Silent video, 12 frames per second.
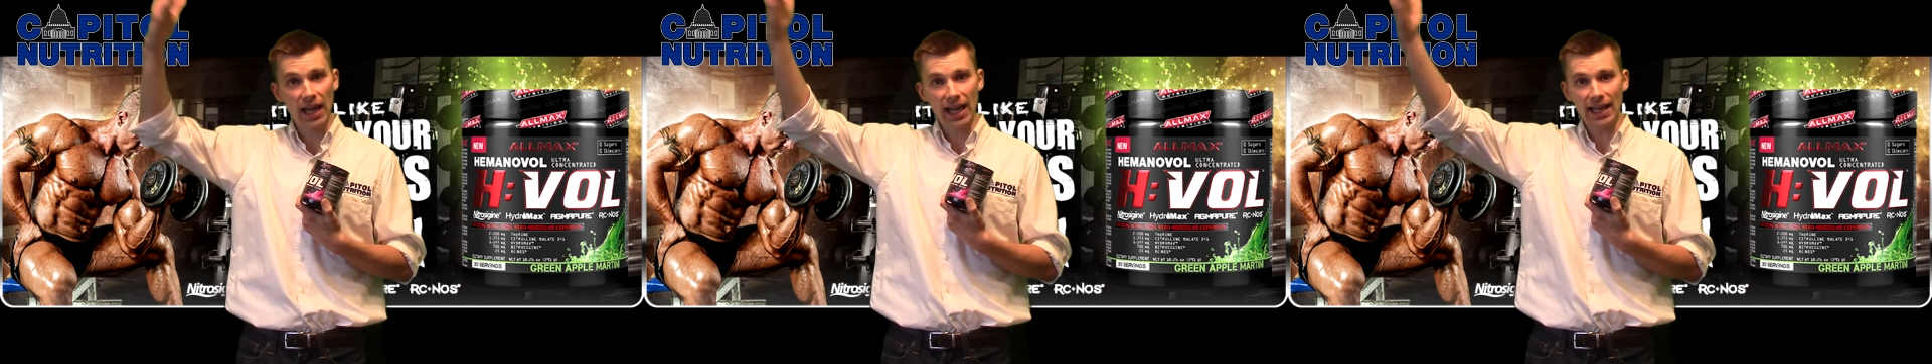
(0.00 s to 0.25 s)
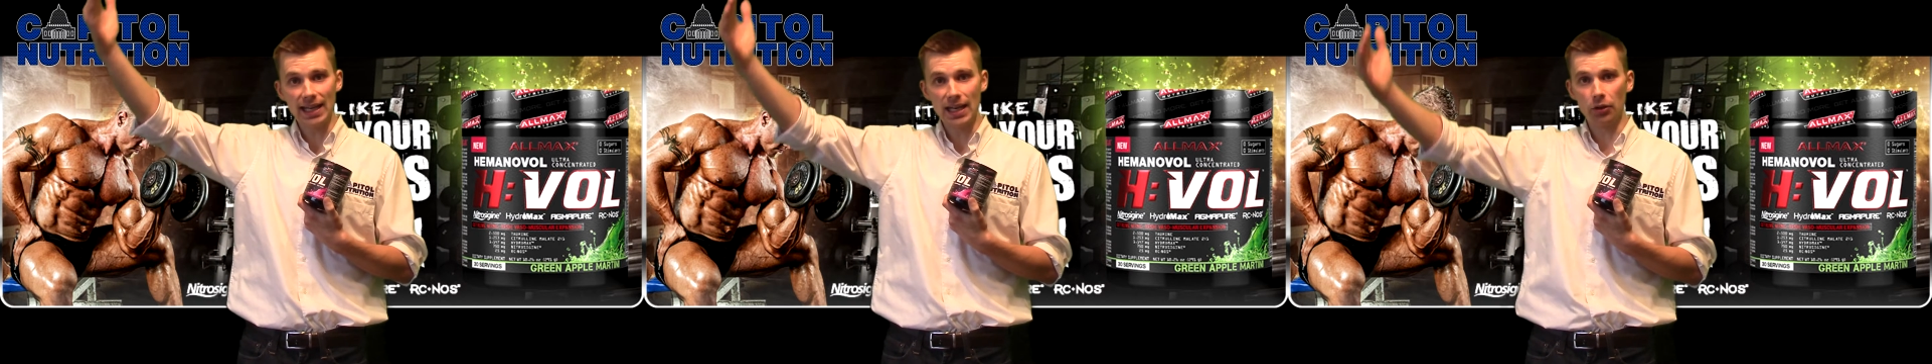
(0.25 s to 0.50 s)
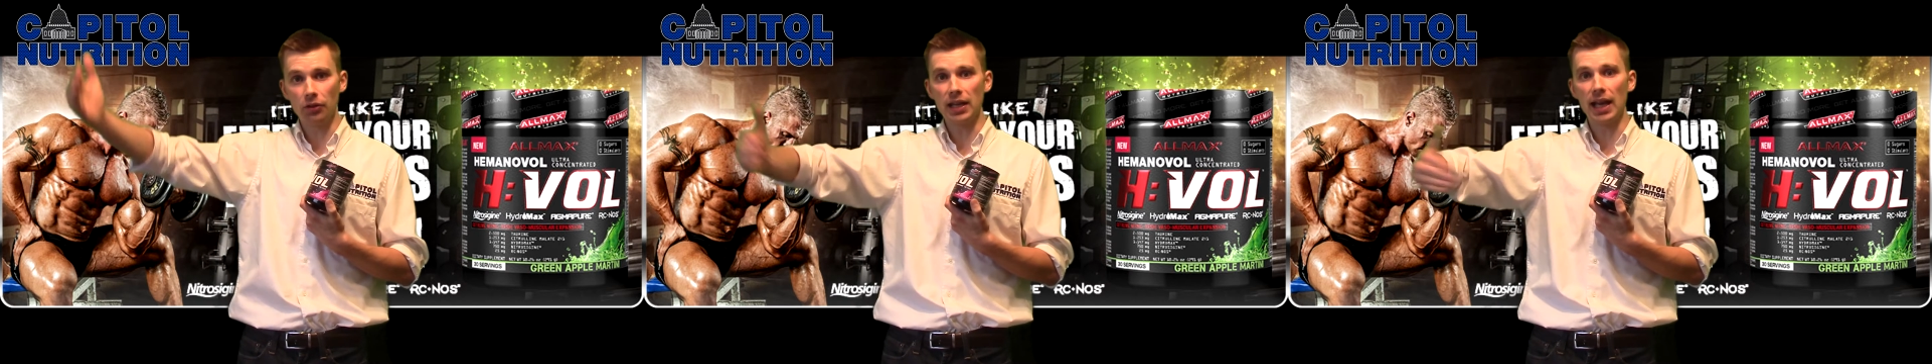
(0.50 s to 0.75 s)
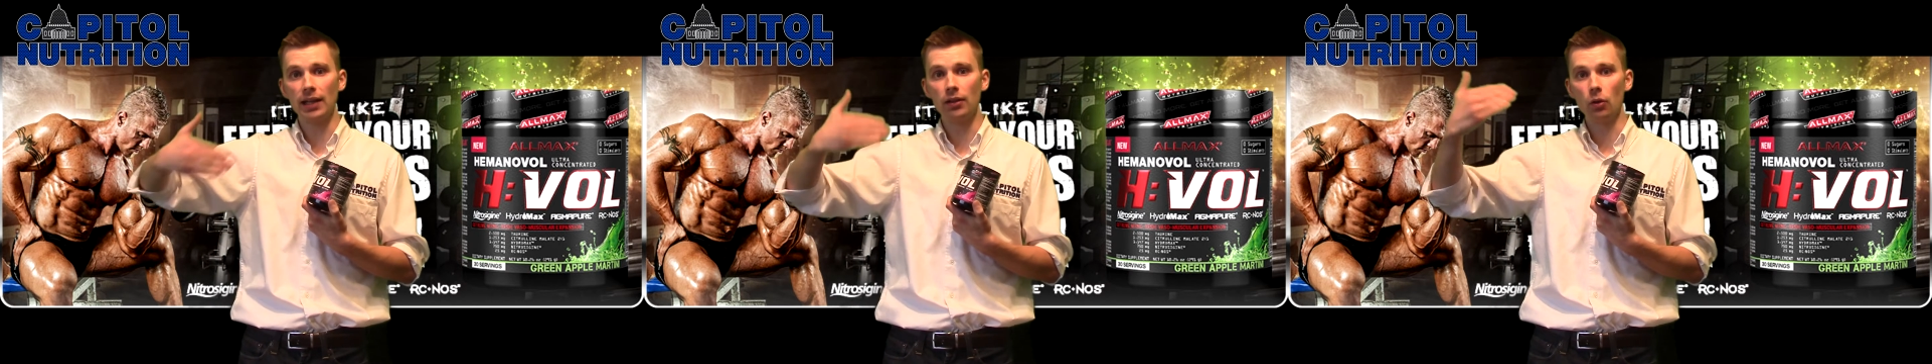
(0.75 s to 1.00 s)
and near the
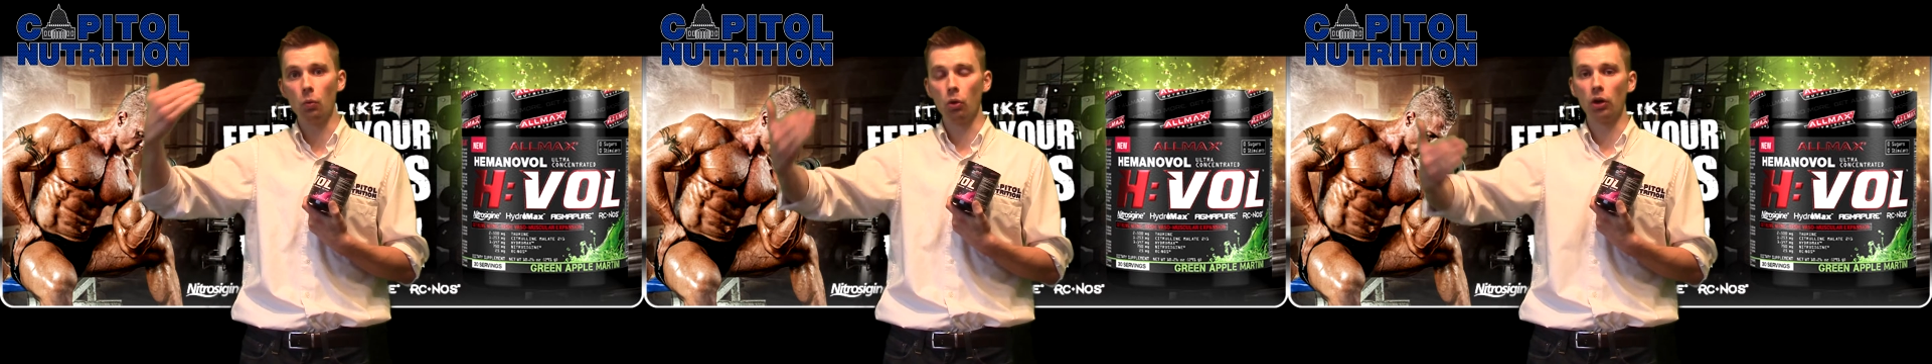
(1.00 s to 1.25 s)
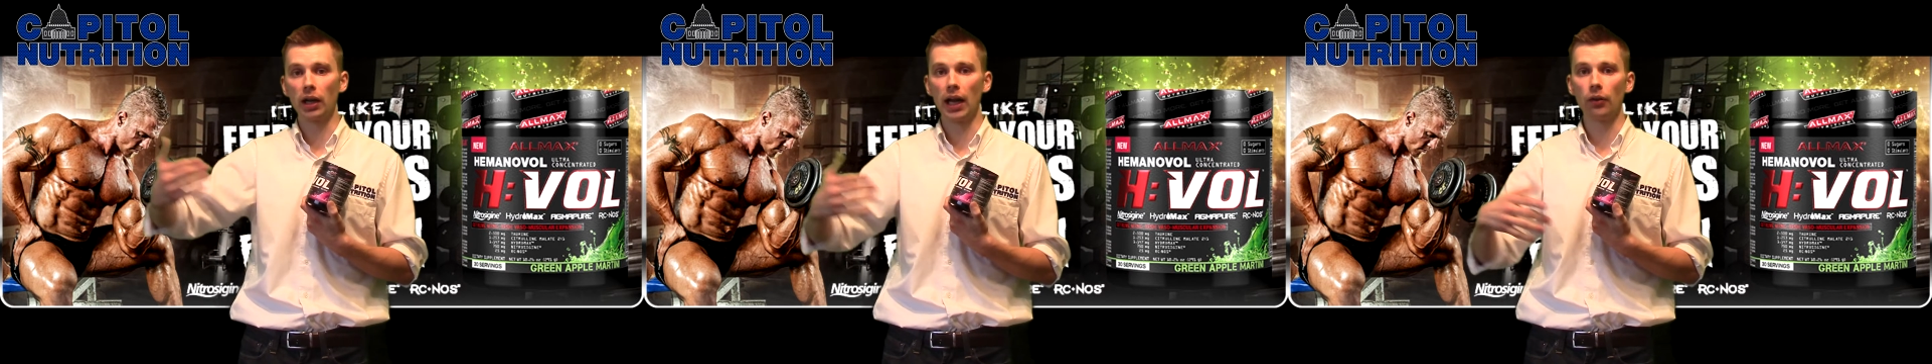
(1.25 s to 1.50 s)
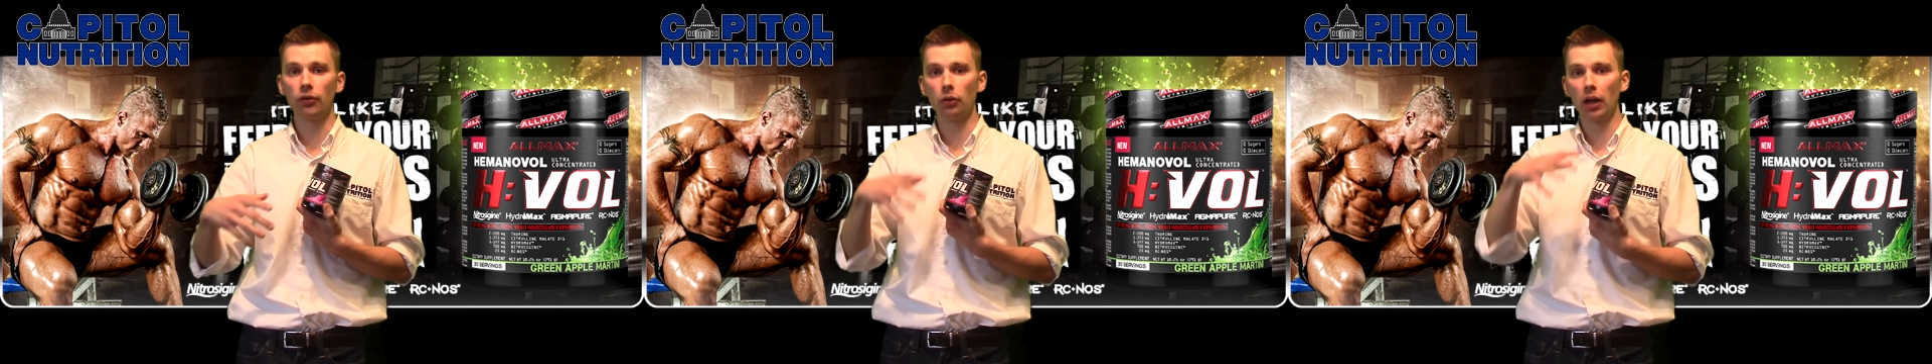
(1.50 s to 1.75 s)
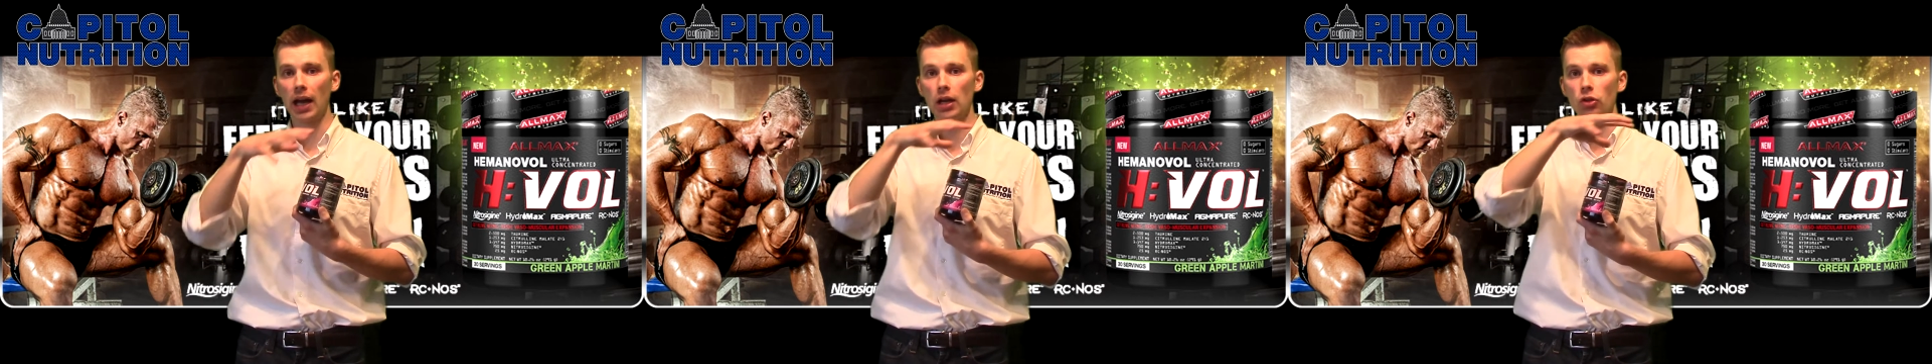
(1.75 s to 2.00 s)
end of the workout. So it
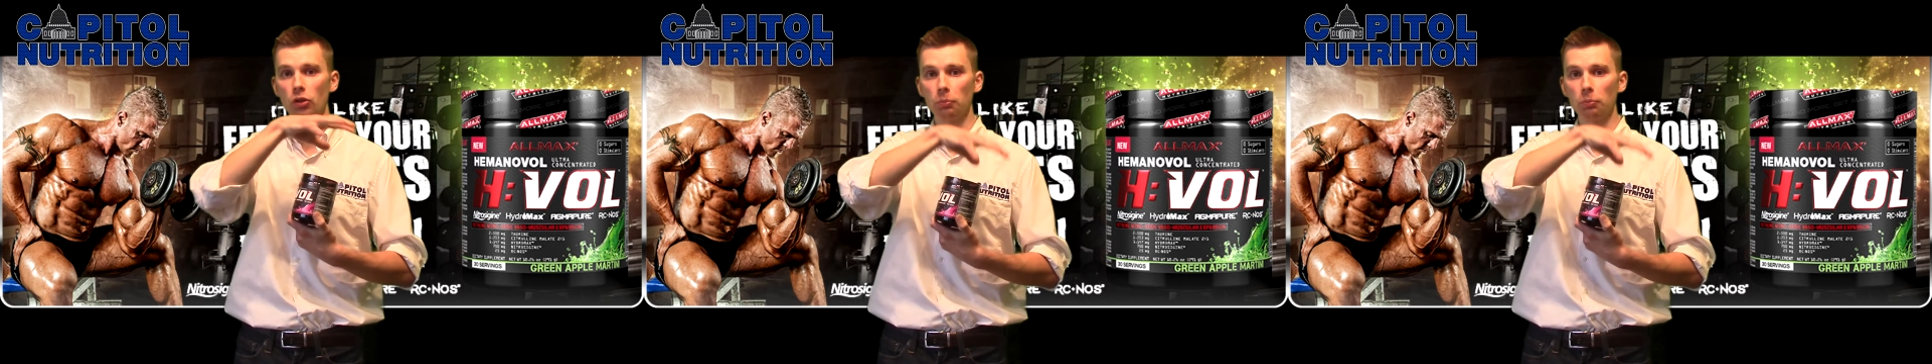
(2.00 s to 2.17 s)
kind of just